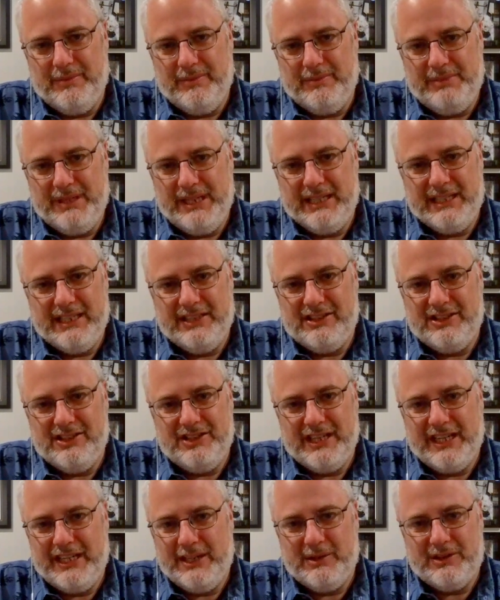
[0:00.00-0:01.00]
being
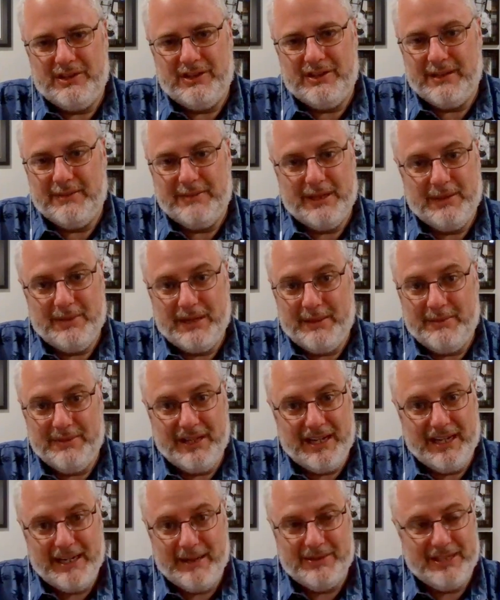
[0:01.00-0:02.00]
disingenuous or something, but I'm
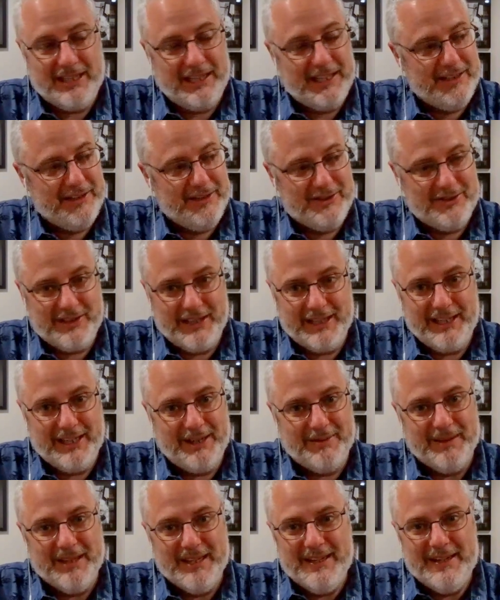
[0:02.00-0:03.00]
not. I'm telling you straight
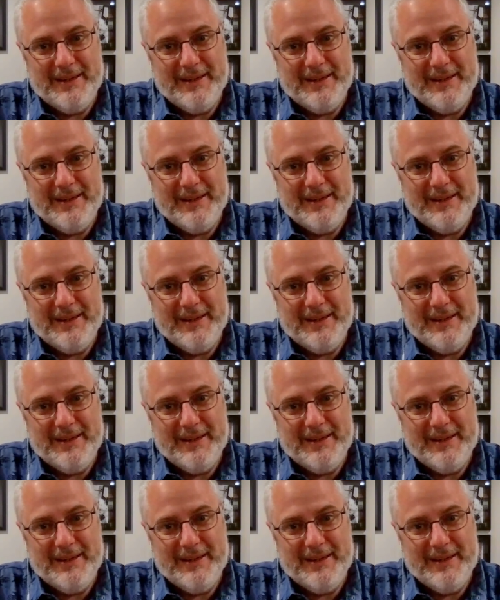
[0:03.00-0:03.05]
up.